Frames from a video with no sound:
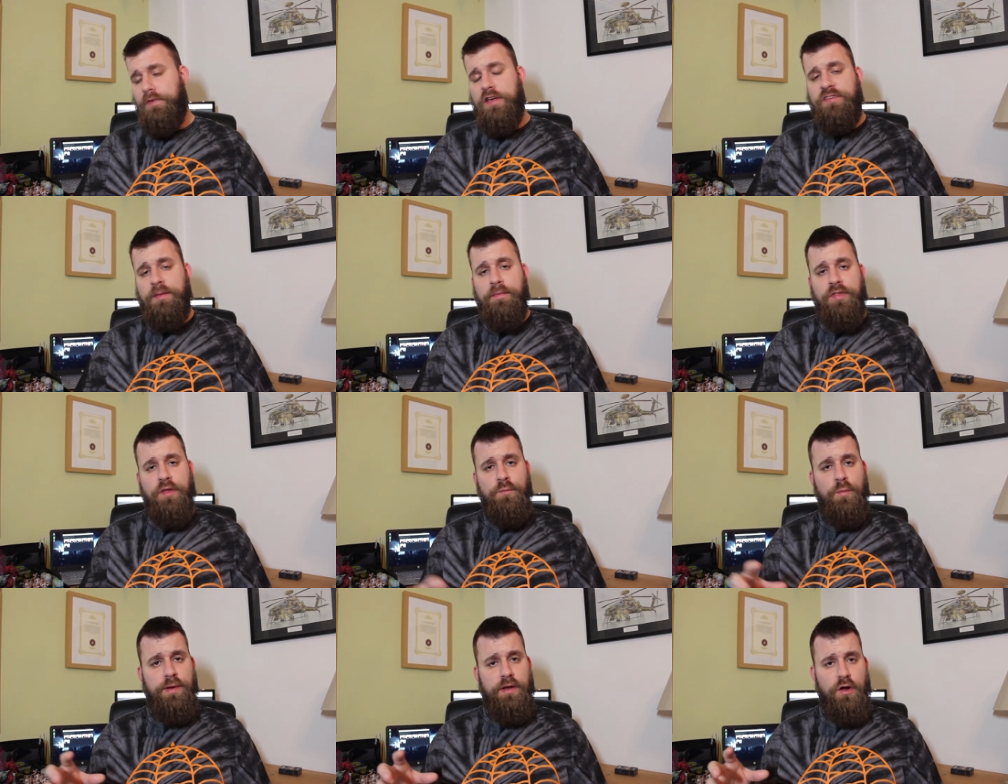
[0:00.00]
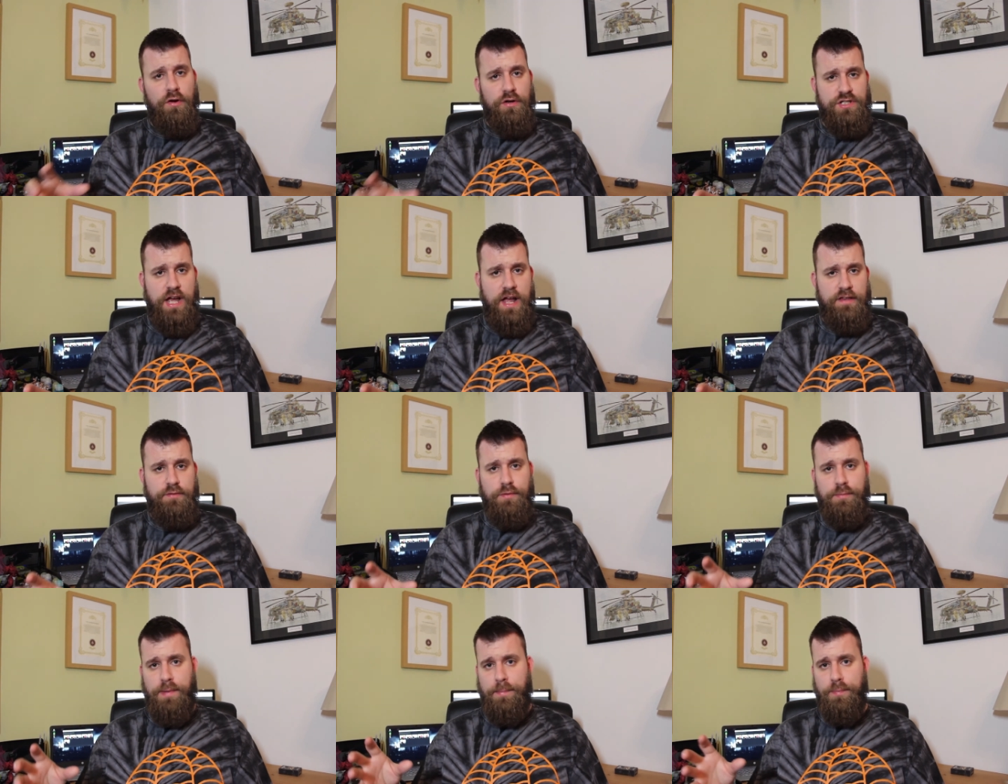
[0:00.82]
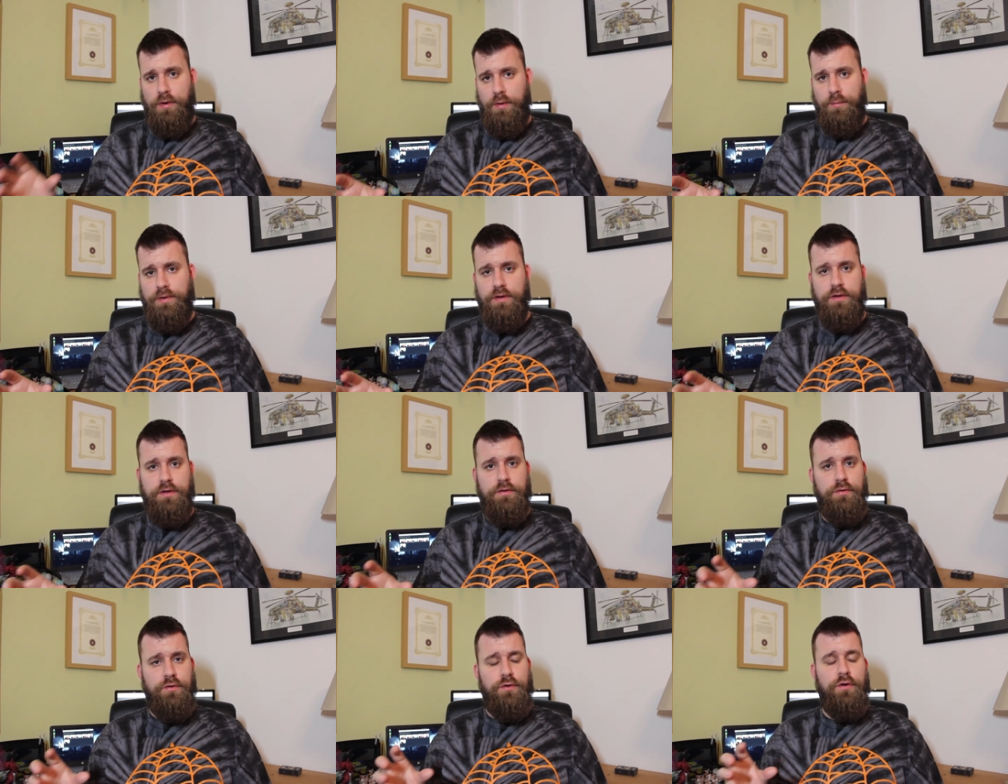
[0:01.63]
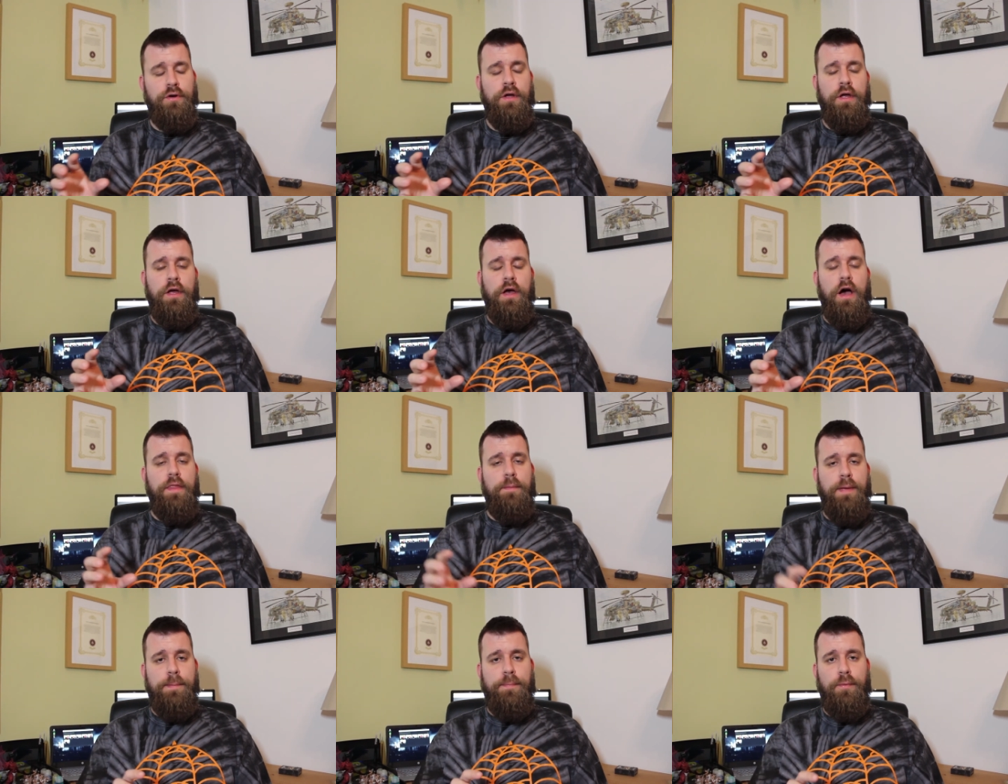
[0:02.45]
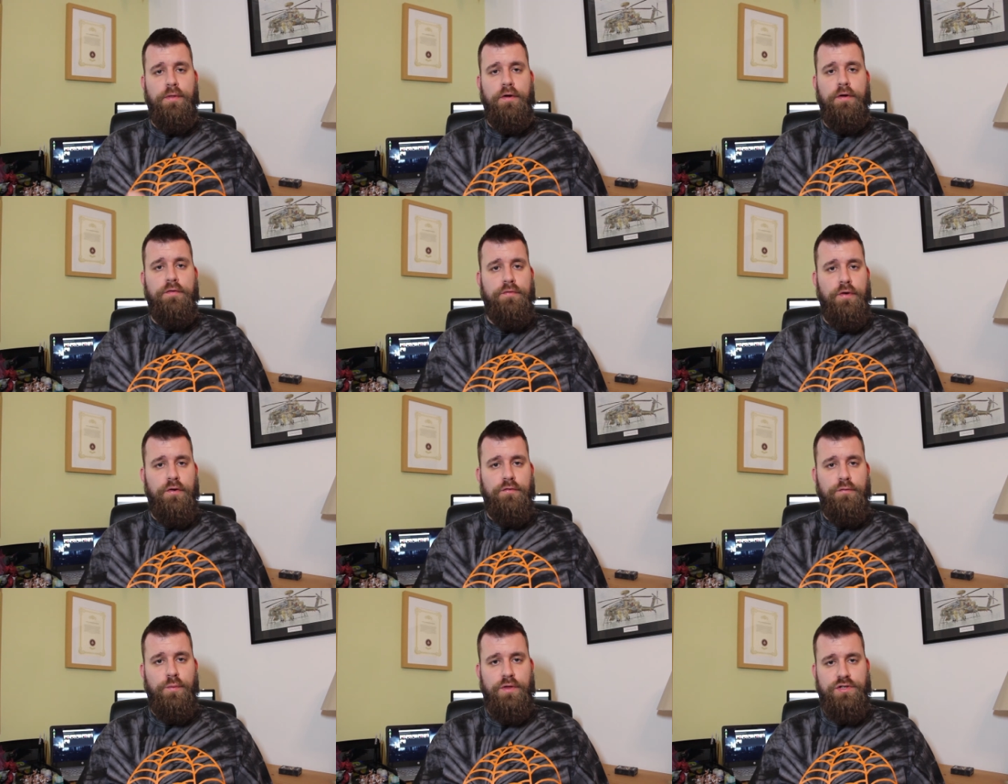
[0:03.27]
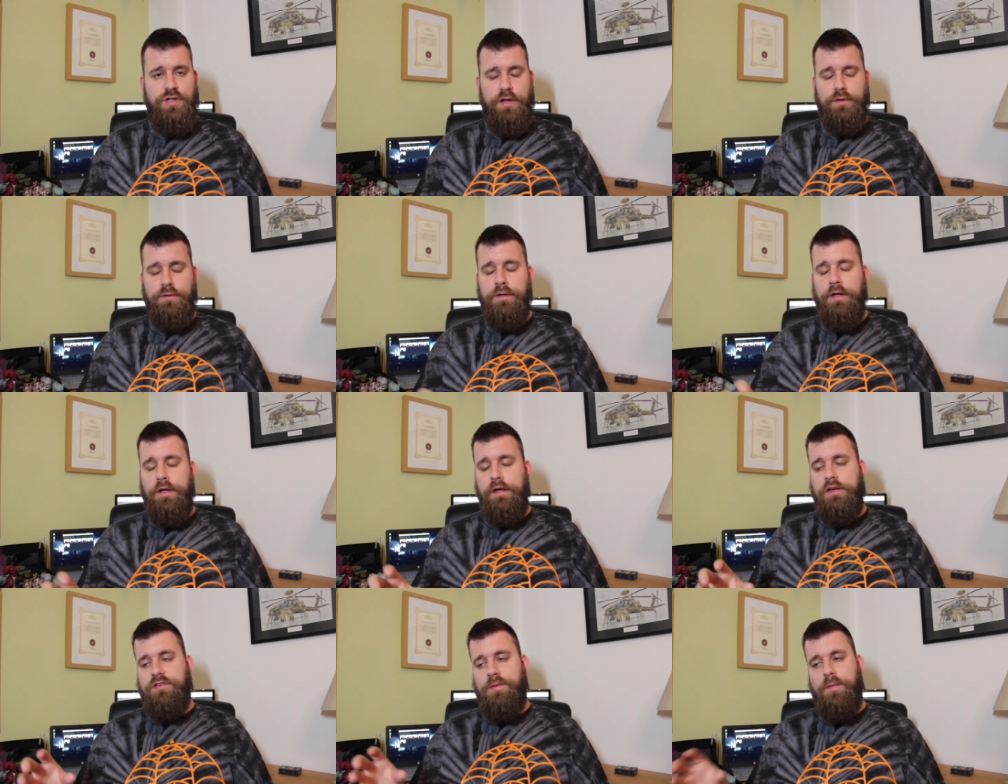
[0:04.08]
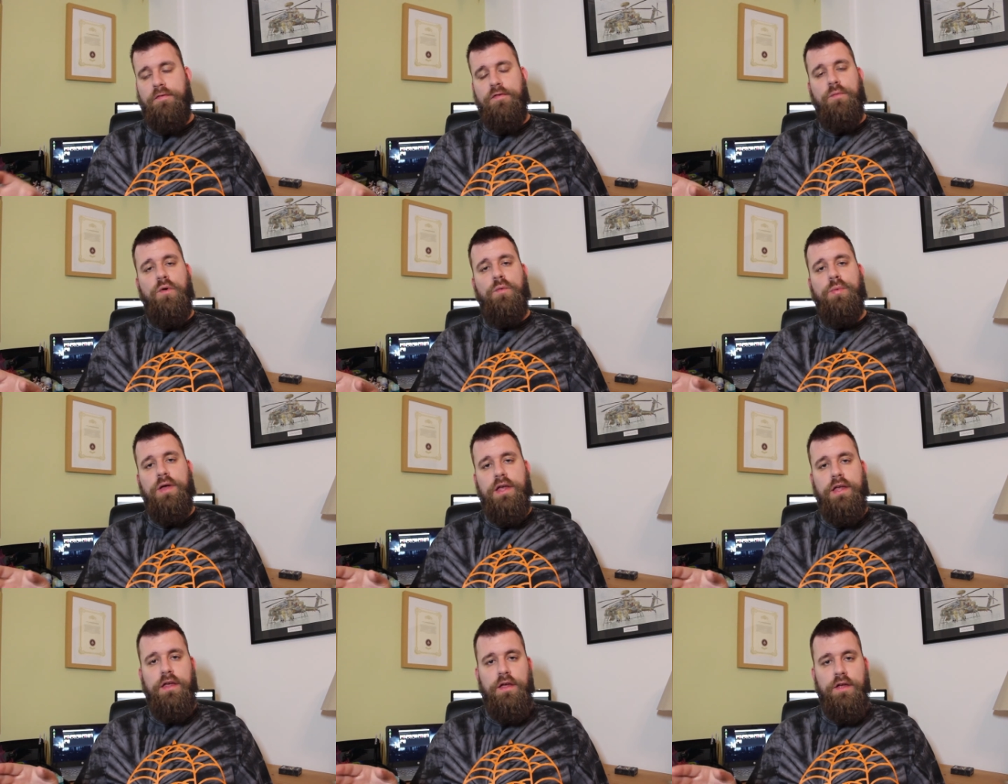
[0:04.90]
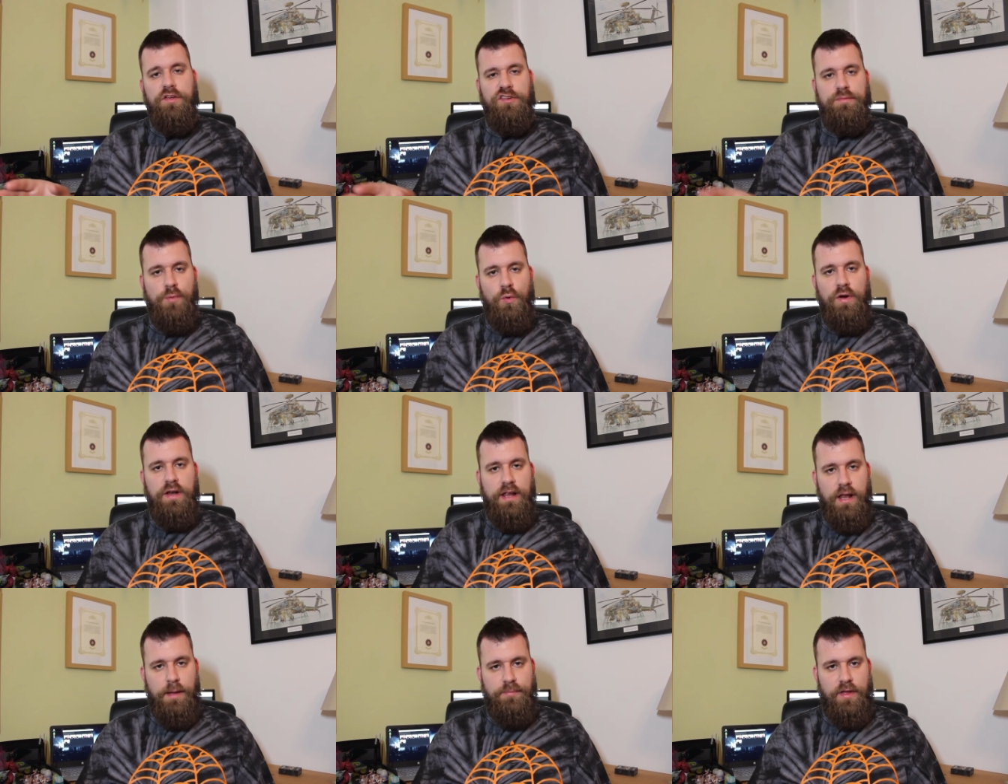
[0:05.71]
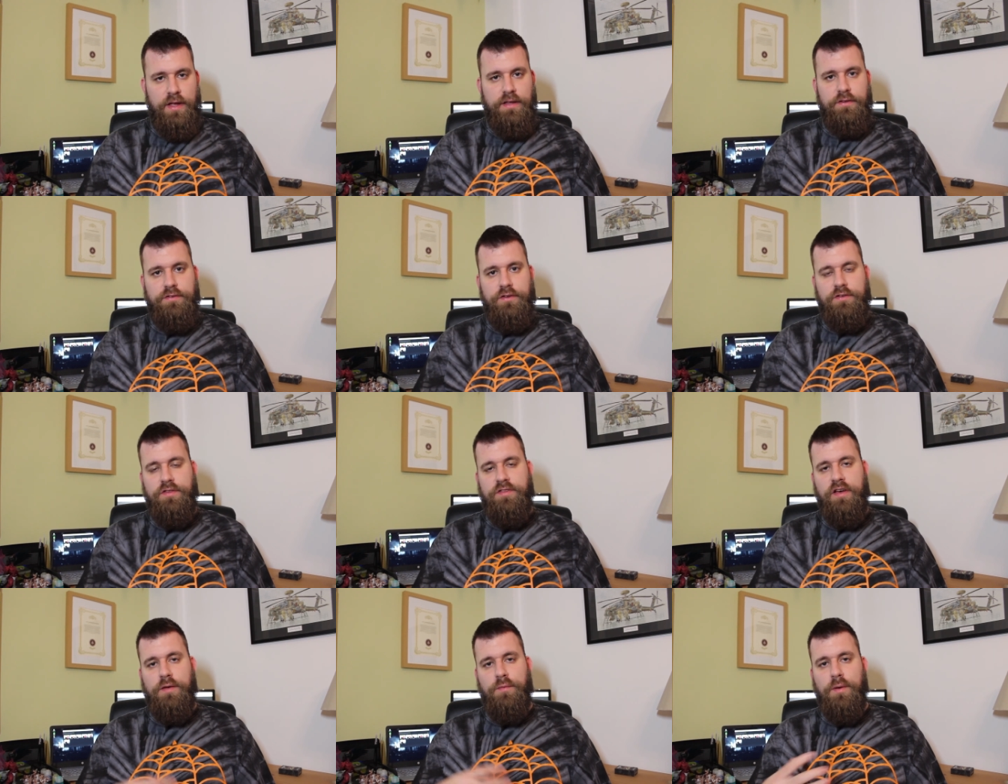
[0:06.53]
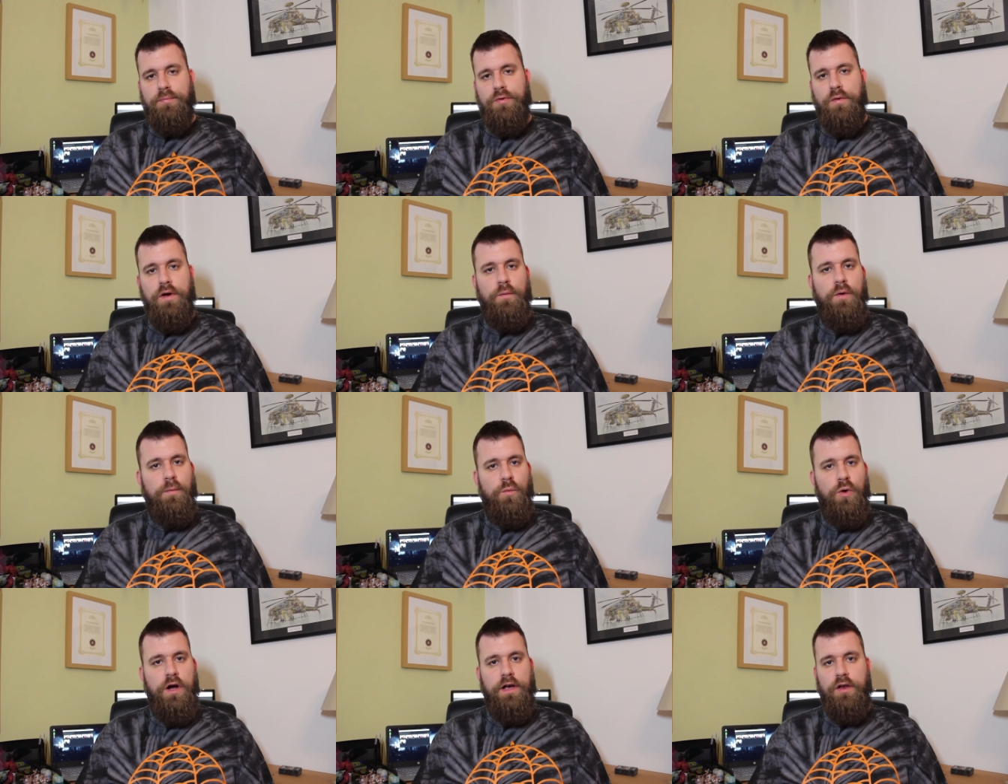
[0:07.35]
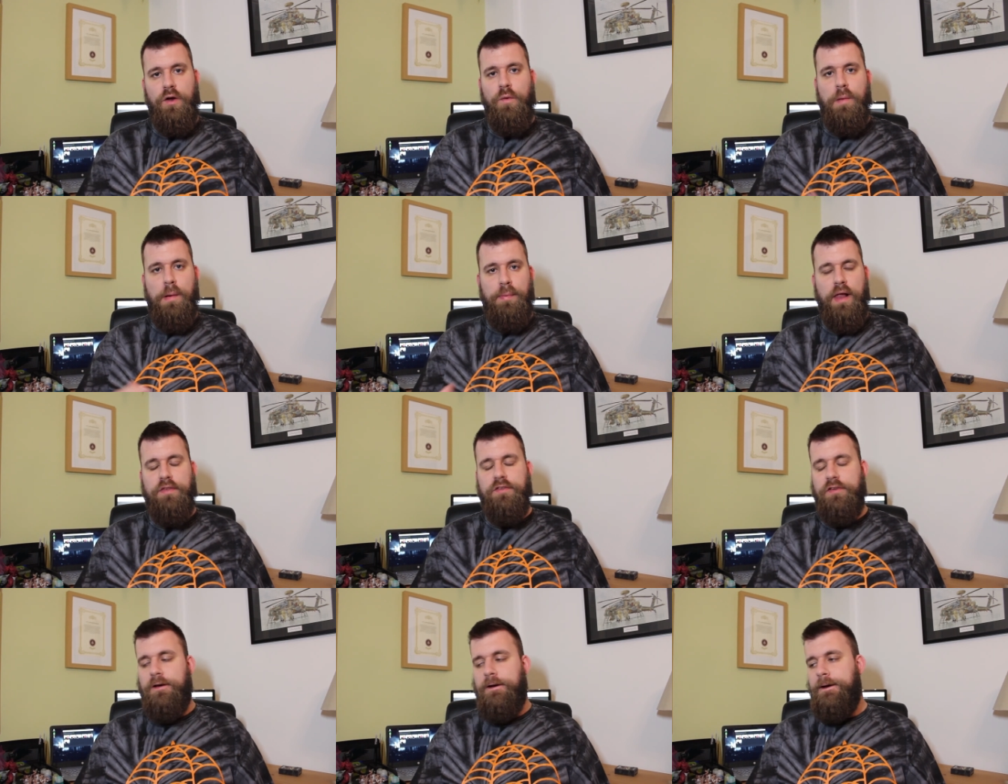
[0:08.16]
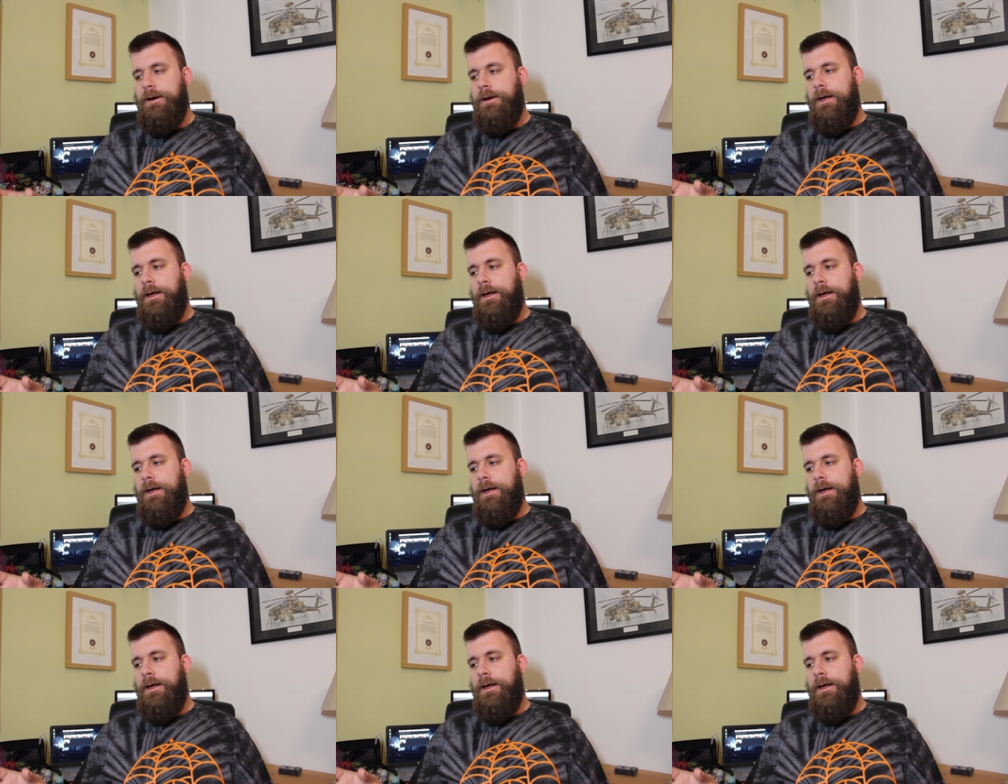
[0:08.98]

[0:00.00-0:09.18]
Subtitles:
Some of them will be long chats with people like Winters or other people that are involved with the channel. Some of them will be smaller little updates just to tell you what I'm doing, what I'm working on, what my plans are.